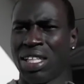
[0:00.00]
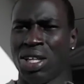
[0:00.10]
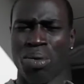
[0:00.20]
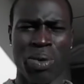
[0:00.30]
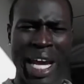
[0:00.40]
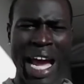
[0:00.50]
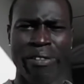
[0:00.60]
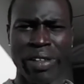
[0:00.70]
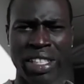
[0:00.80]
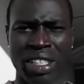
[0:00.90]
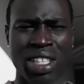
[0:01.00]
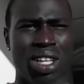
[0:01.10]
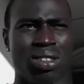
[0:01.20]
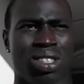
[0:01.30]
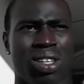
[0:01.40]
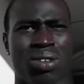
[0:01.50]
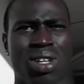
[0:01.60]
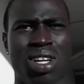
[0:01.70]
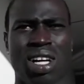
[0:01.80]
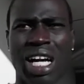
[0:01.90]
you know, we're African, you know, so
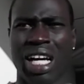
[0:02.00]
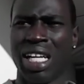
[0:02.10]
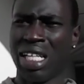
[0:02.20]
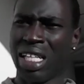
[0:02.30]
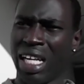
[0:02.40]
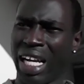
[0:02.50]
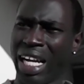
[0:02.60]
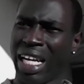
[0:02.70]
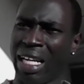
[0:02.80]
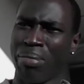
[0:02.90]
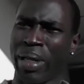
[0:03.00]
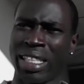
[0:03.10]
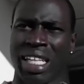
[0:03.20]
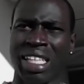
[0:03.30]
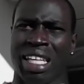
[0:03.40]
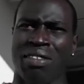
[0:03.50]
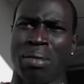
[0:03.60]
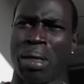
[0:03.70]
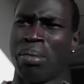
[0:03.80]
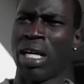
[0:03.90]
uh, I got a place I can live
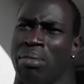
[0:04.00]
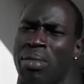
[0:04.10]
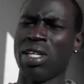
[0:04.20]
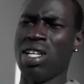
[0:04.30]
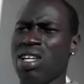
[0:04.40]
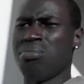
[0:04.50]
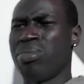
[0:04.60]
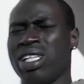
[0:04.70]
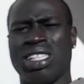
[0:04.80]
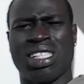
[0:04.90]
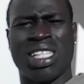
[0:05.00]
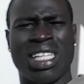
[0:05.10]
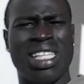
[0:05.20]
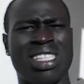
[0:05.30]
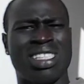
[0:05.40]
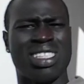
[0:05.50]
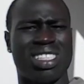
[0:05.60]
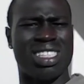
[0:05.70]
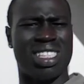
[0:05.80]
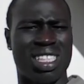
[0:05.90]
with my mom. But the thing is,
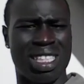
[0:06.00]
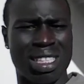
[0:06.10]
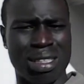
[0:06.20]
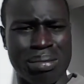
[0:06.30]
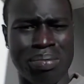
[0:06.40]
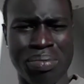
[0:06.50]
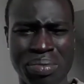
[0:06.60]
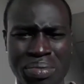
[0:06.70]
um,